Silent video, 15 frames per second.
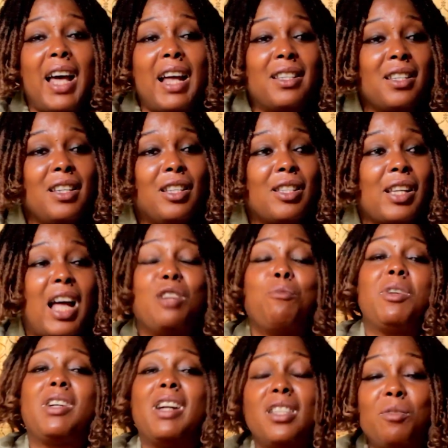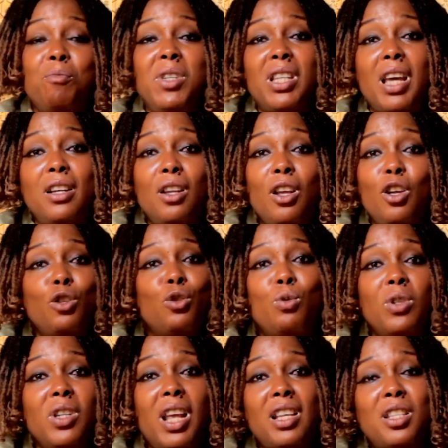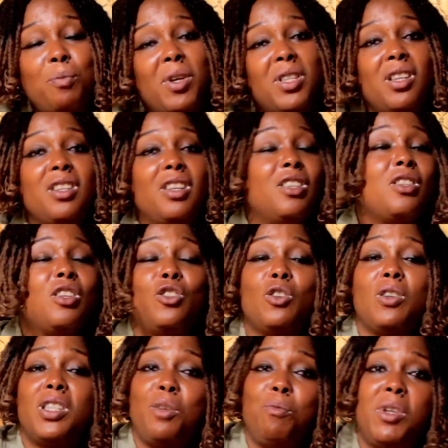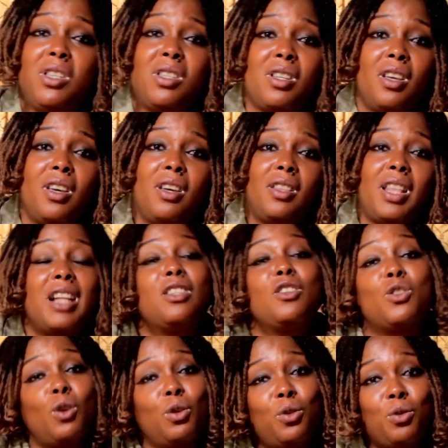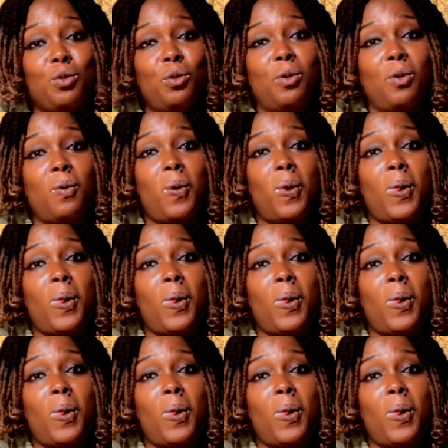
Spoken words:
that it can be transmitted to the next person. It's just a myth. That is not true.